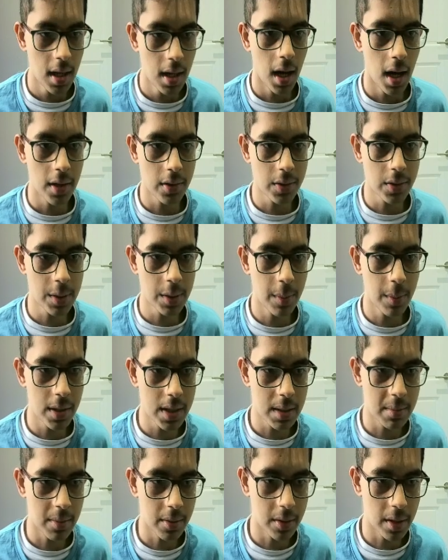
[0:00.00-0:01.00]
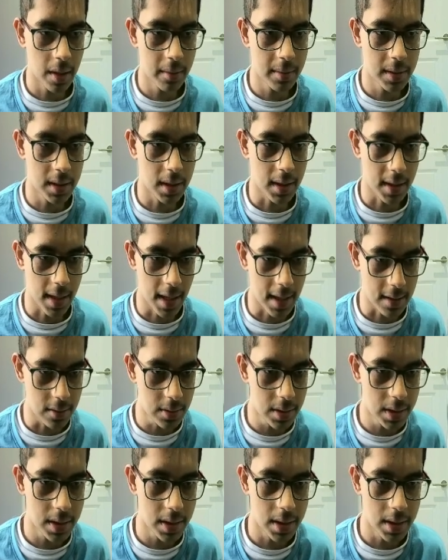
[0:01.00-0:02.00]
I also pass the parameter
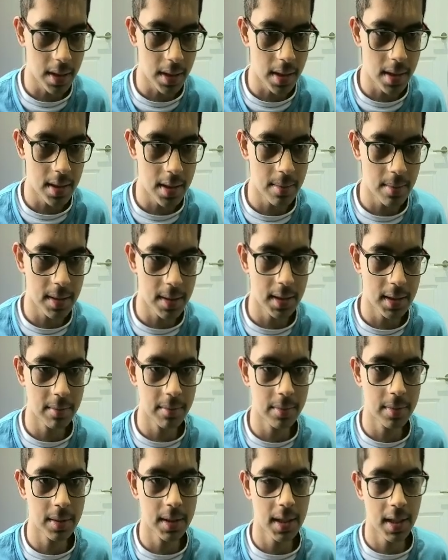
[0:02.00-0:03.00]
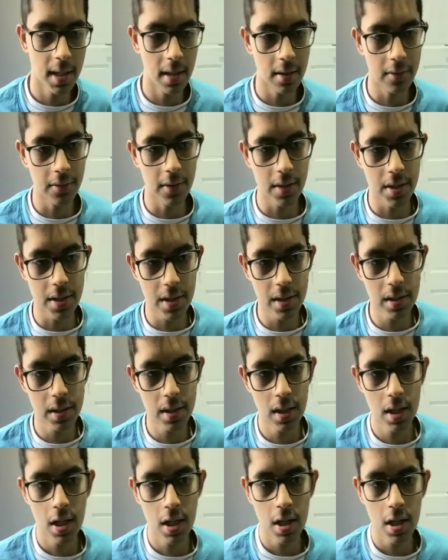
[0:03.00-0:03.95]
count to this particular function,